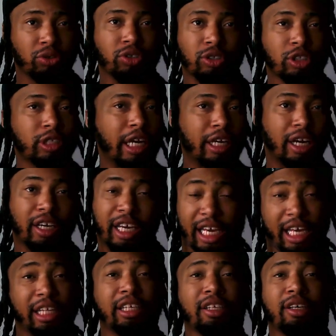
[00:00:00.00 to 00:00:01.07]
just like
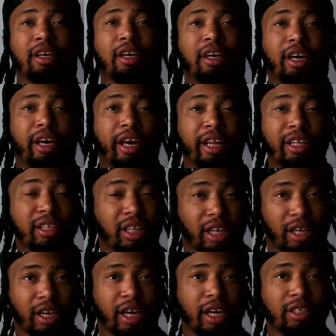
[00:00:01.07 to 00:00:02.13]
anything,
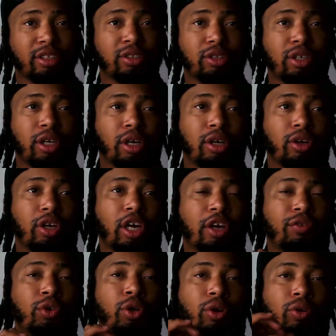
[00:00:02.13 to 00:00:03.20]
guys, if
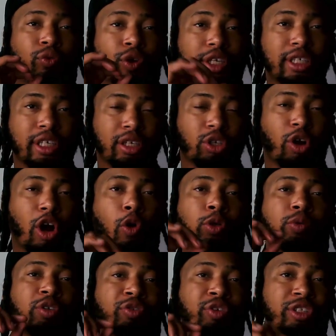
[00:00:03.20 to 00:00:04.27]
you're risking, you're always
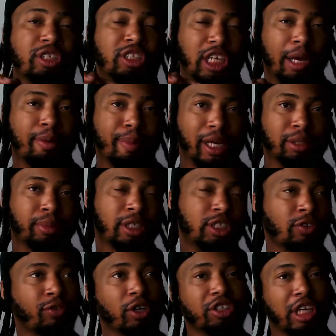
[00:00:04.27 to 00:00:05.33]
gonna risk the same amount of money. So
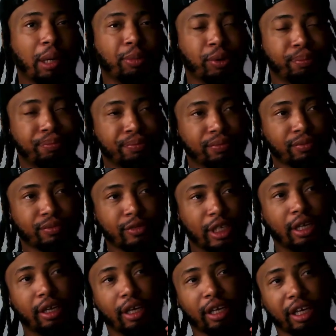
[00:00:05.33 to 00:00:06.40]
for example,
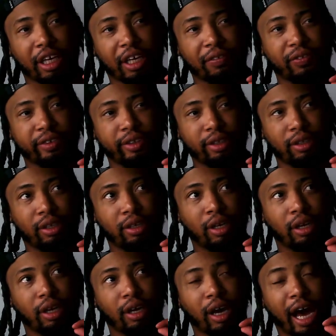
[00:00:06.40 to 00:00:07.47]
if
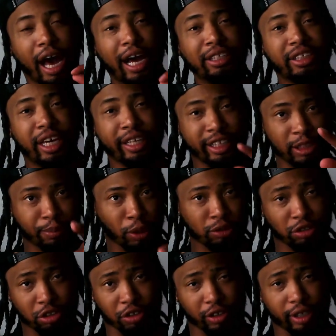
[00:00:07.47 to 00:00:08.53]
I take this person
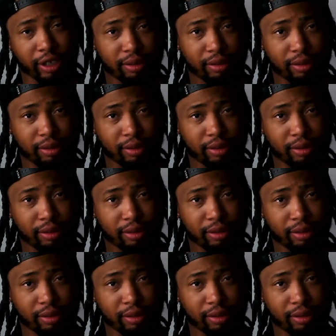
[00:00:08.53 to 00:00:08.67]
trade,